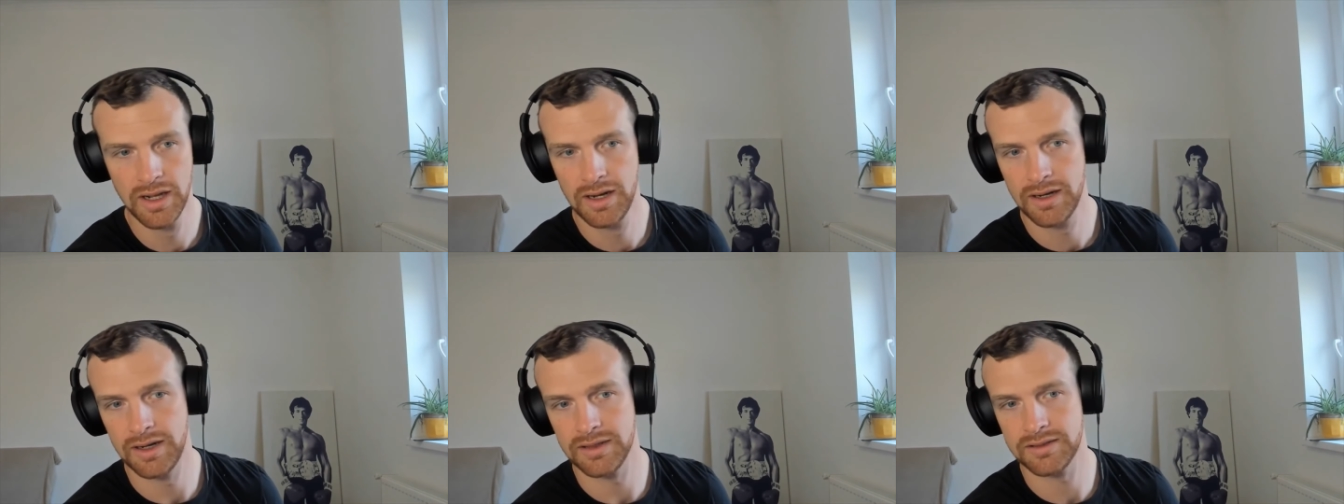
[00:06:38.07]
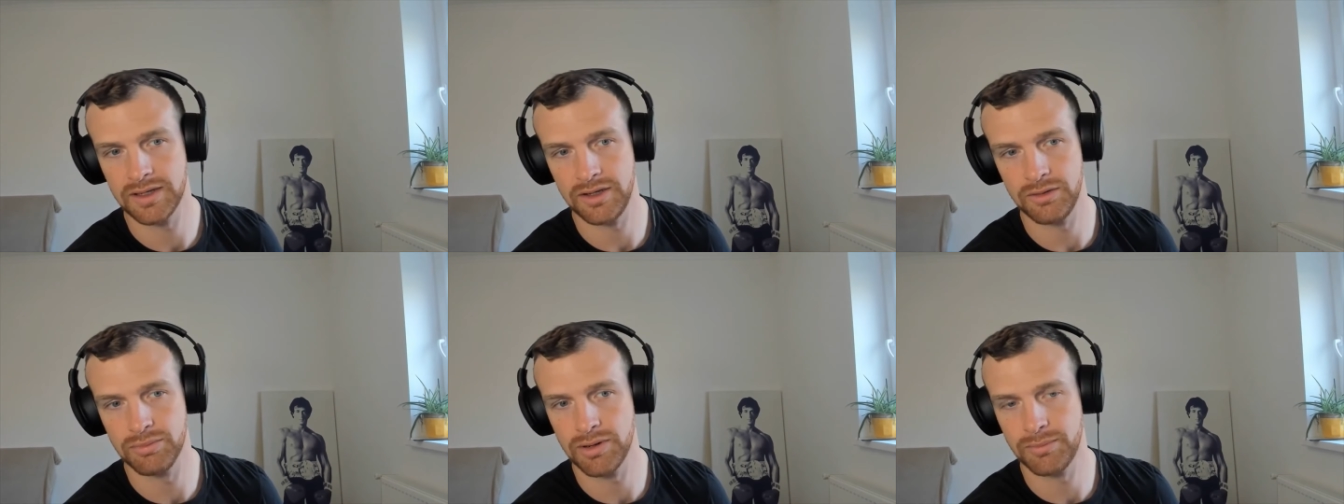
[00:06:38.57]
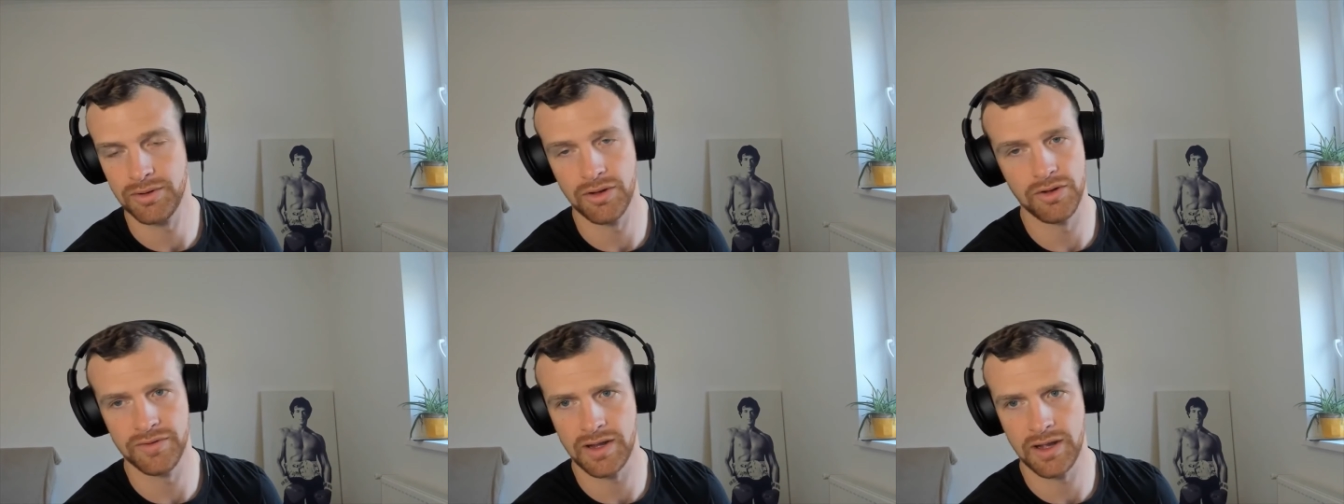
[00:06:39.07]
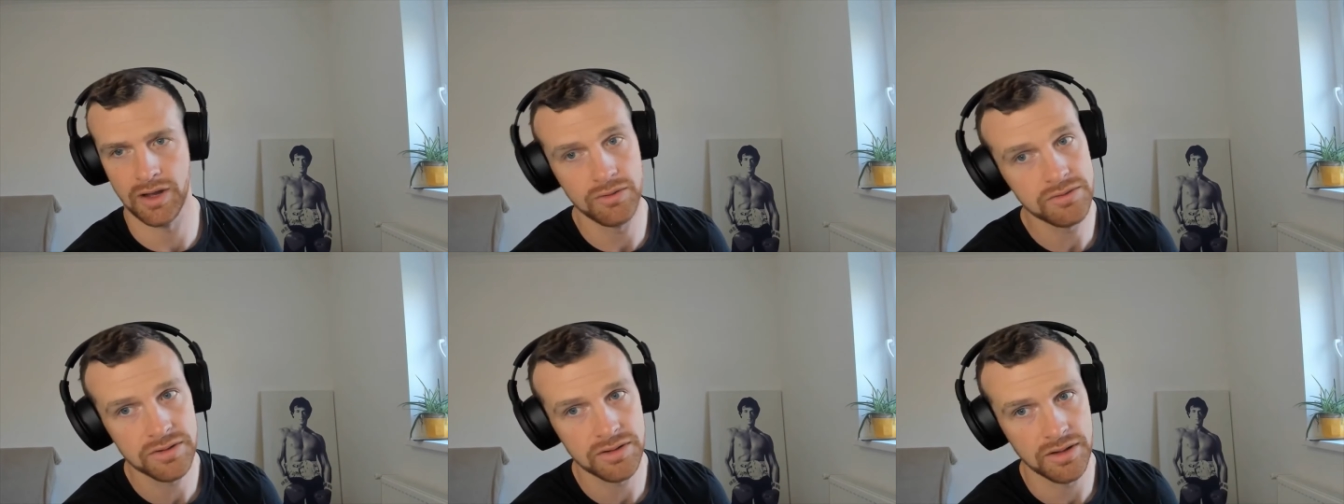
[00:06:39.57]
let's say you prep an overnight
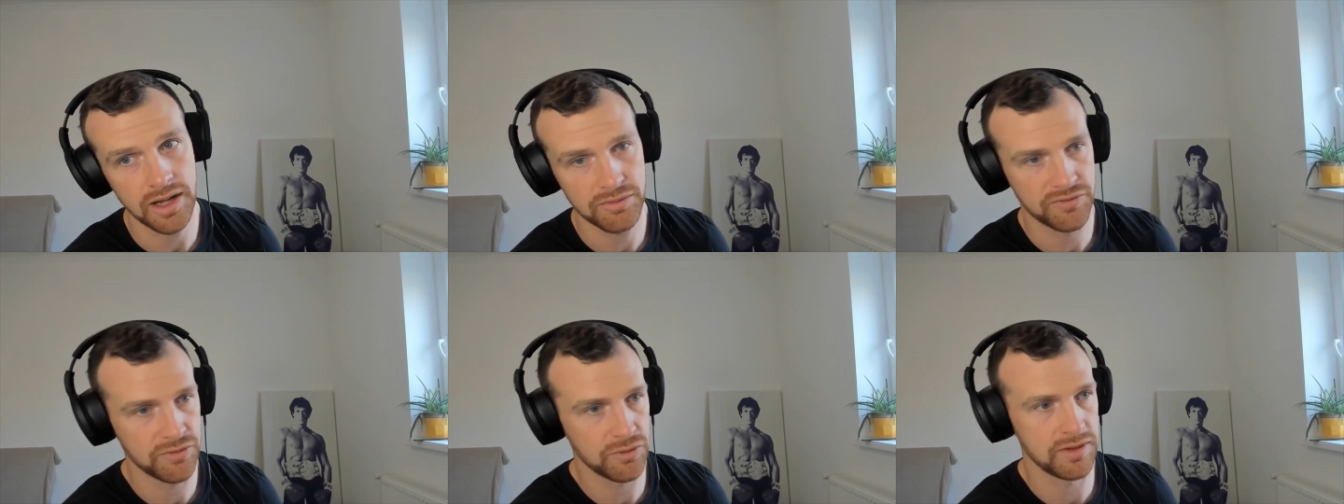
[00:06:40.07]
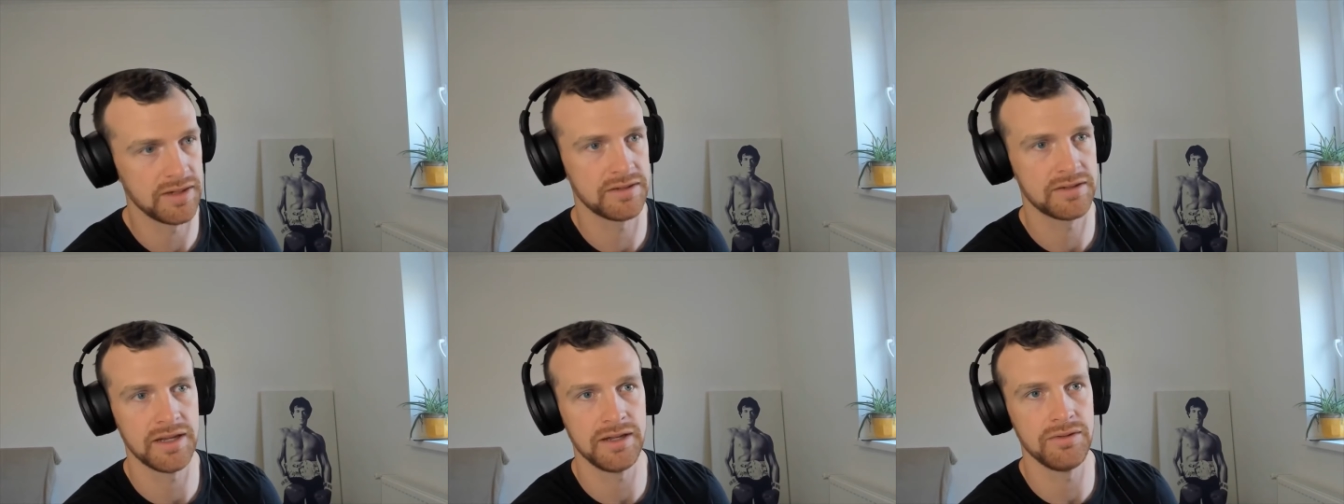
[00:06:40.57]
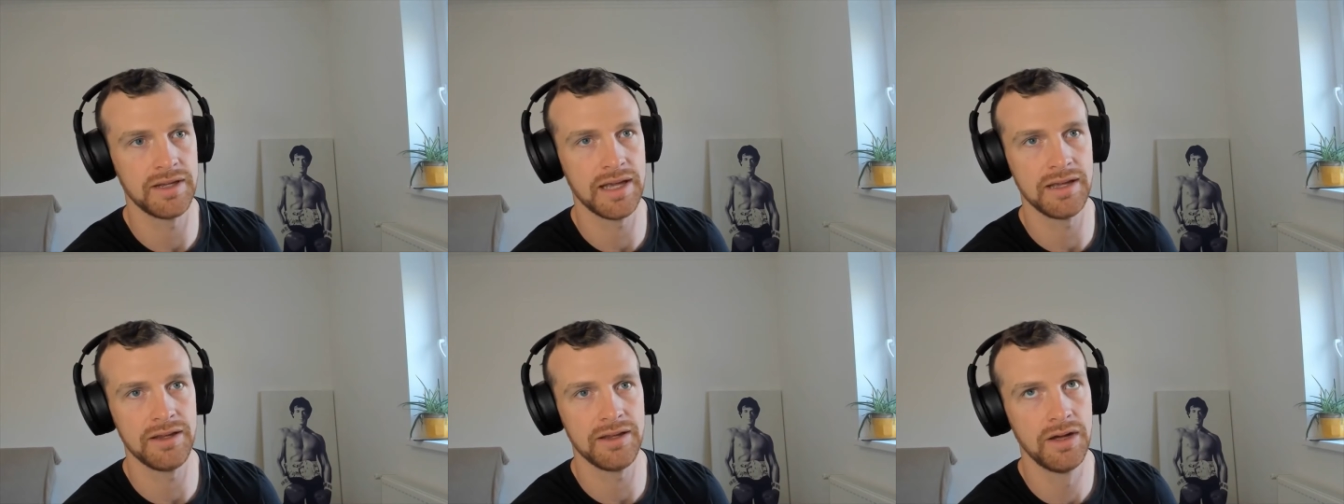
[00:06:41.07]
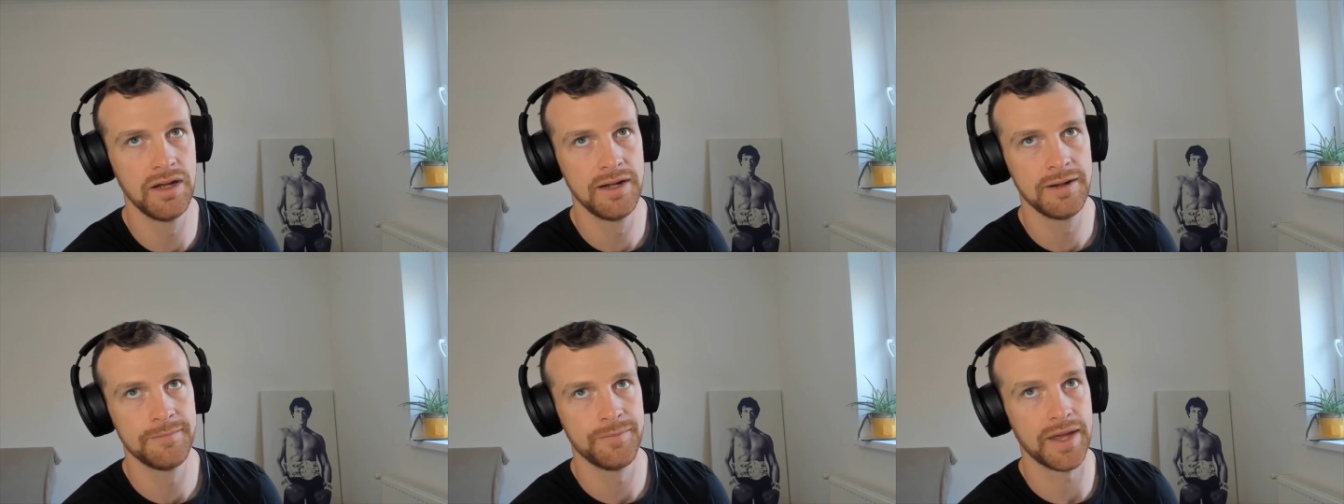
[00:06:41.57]
oats the night before, let's say you get your
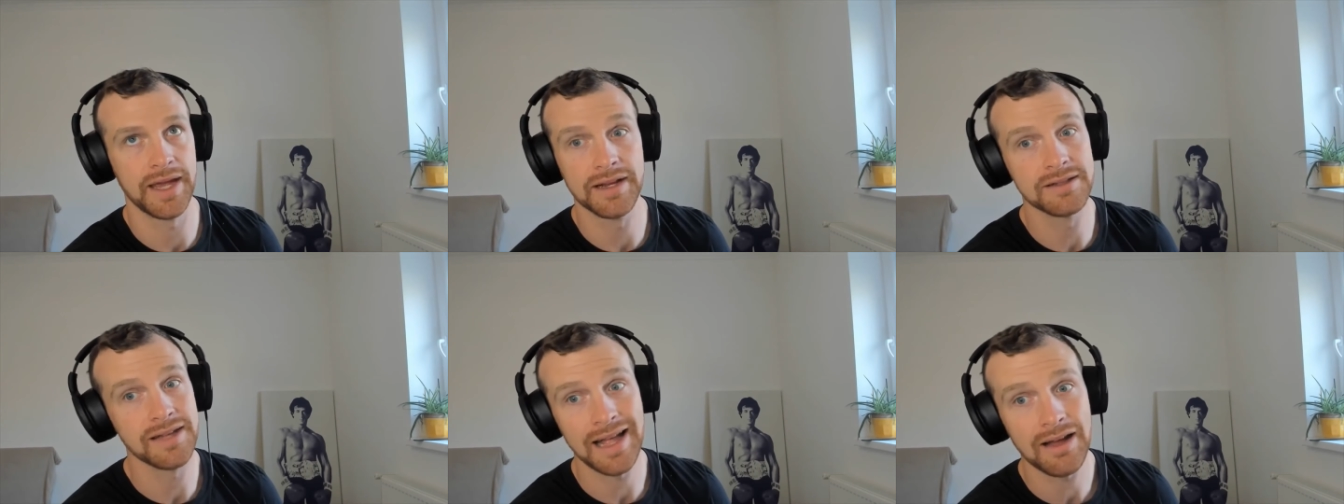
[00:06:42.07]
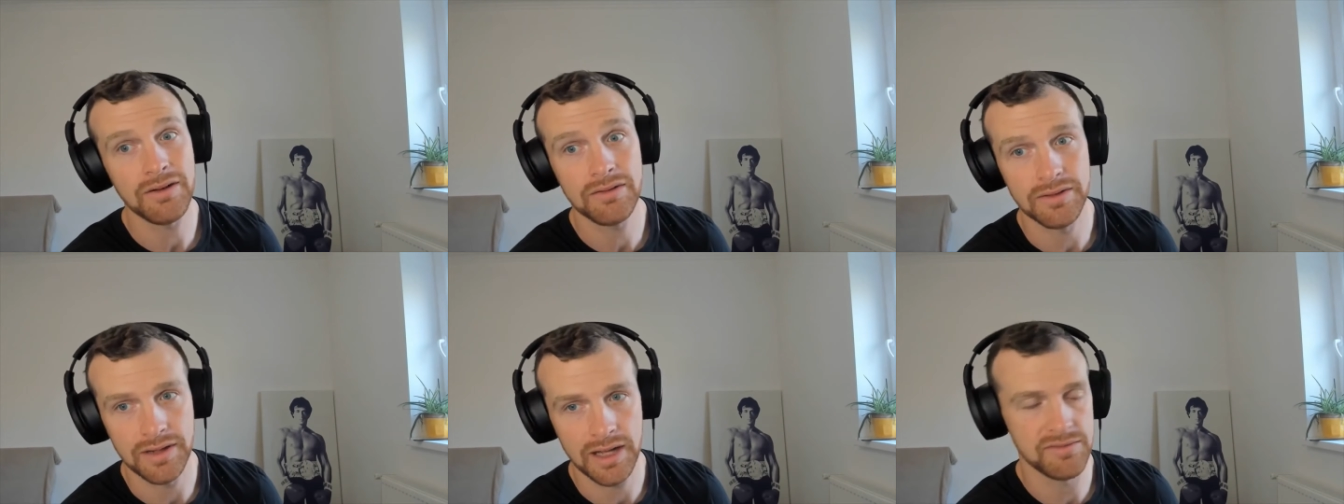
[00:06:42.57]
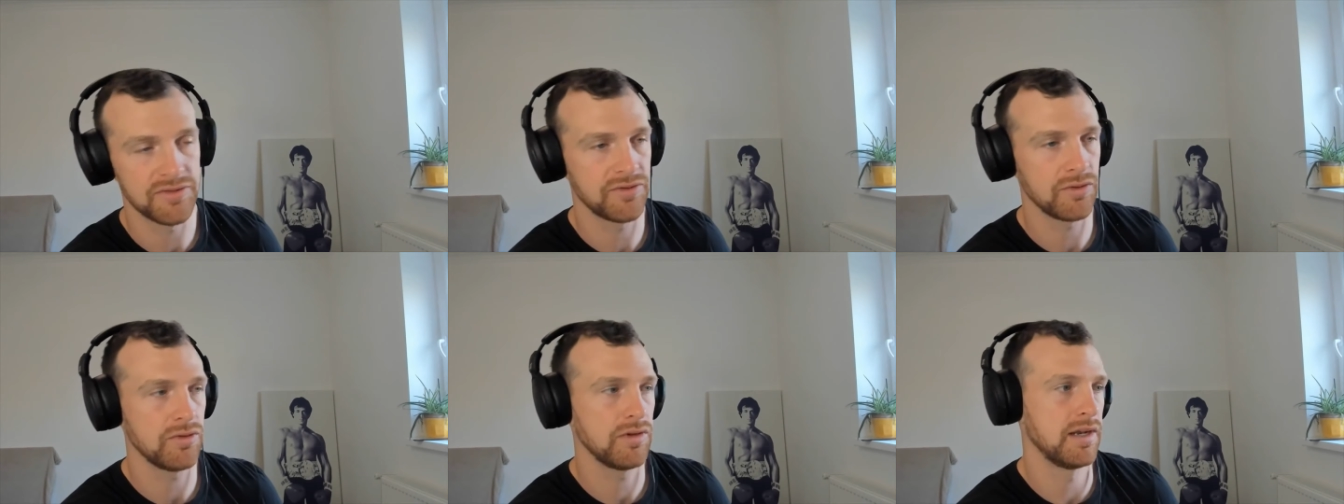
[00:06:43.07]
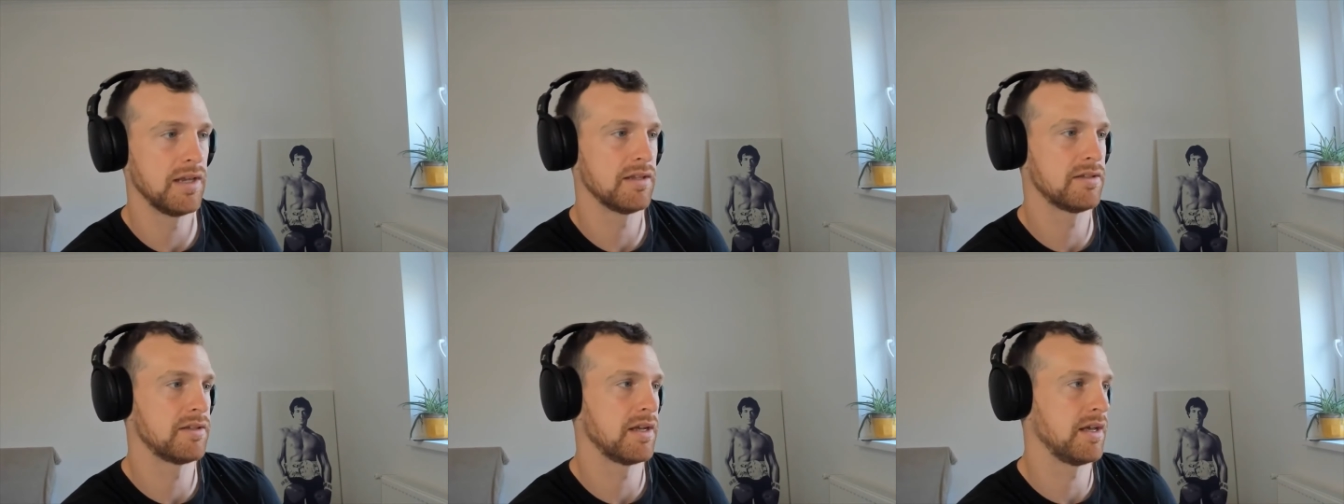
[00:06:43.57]
eggs out the night before, let's
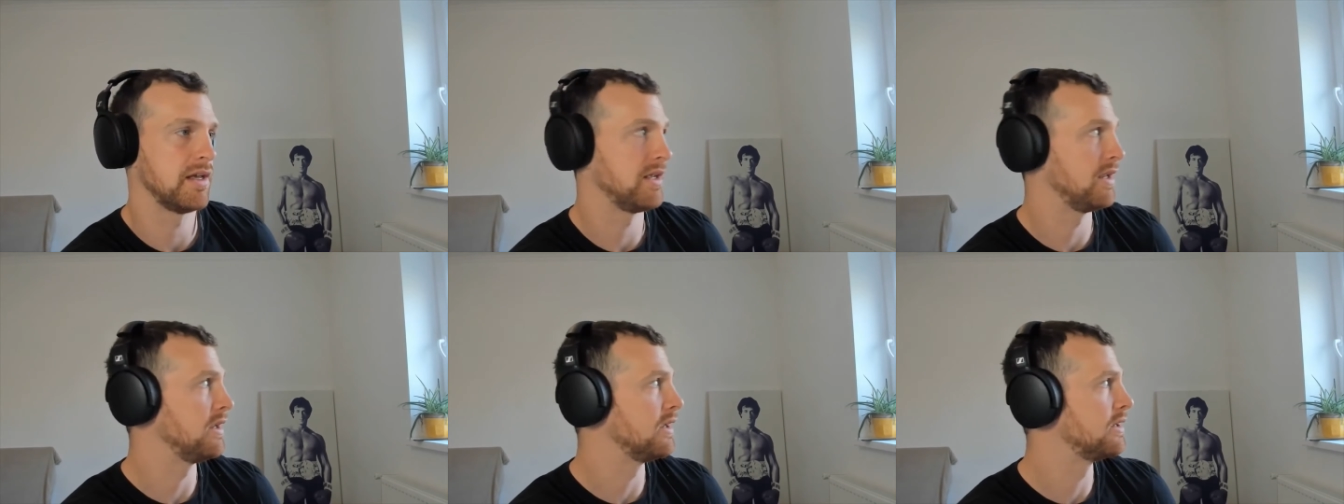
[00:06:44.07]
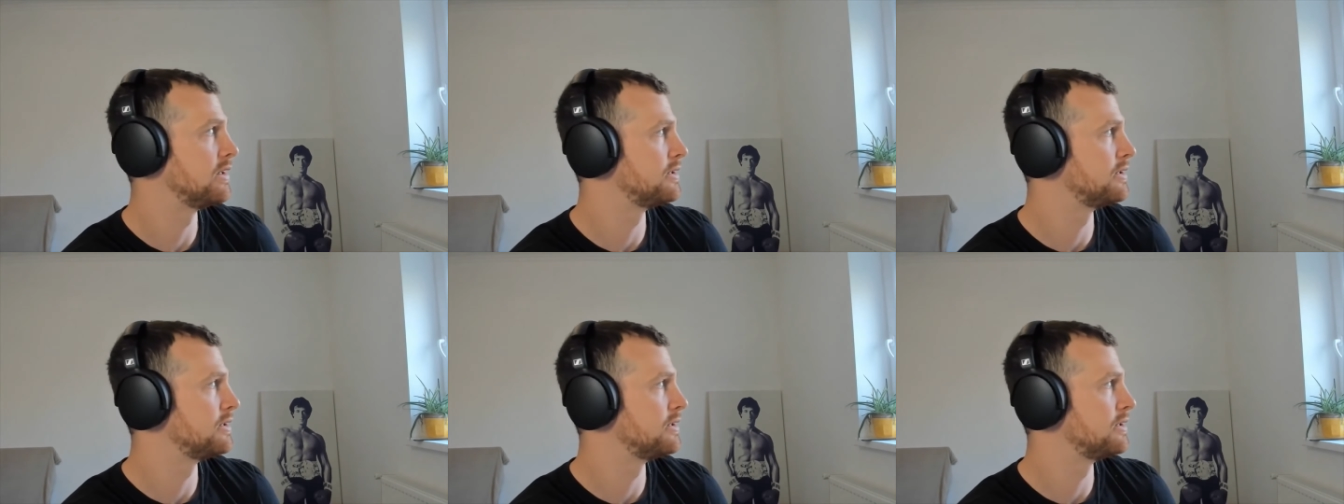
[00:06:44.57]
say